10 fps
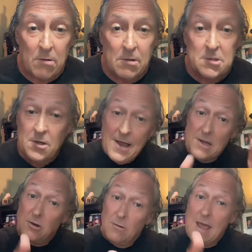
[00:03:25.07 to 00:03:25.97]
So now
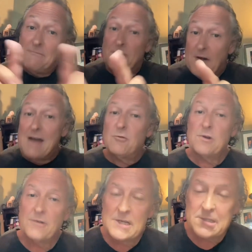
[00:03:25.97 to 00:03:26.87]
you don't have a
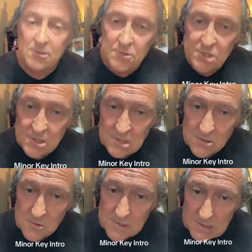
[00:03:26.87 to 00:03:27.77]
5-1 resolution
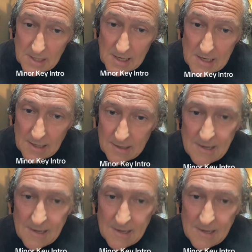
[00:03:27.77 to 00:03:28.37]
to the C.